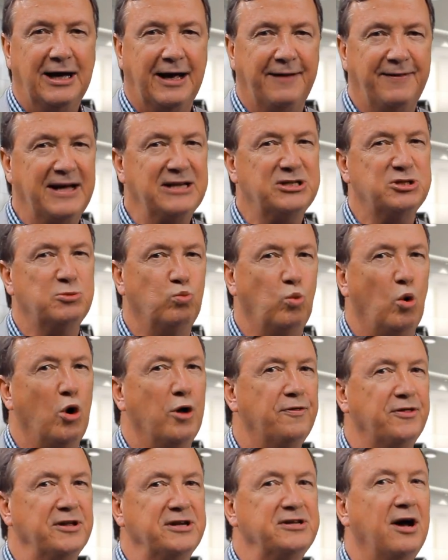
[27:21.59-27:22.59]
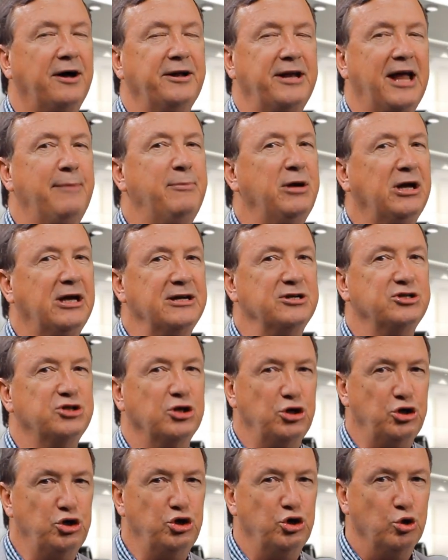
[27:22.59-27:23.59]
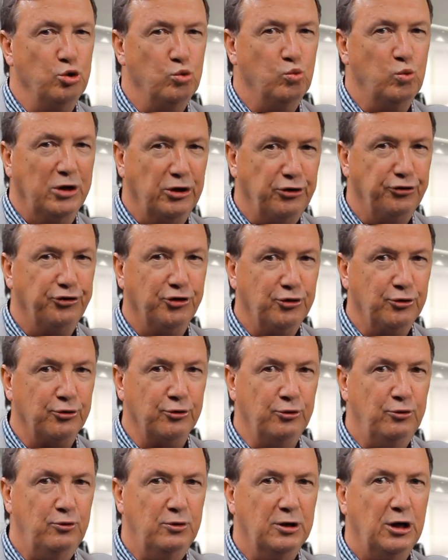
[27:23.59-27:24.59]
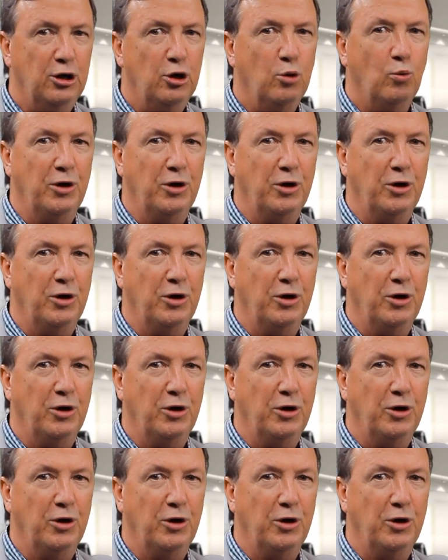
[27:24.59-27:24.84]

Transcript: And that's what the dynamic is that you will do